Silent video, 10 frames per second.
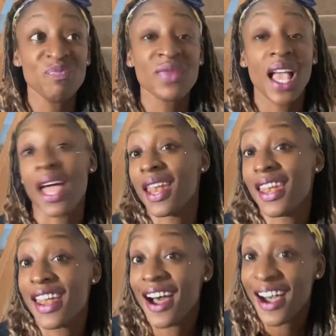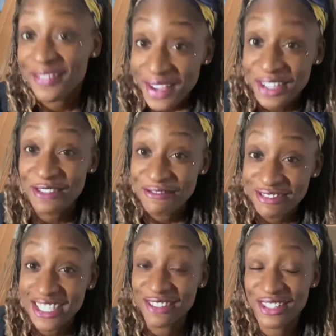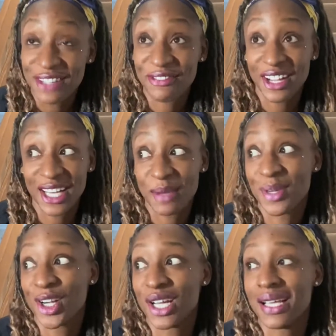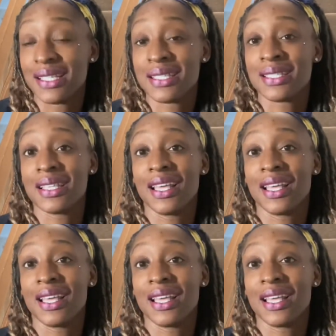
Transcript: And I found it really, really funny because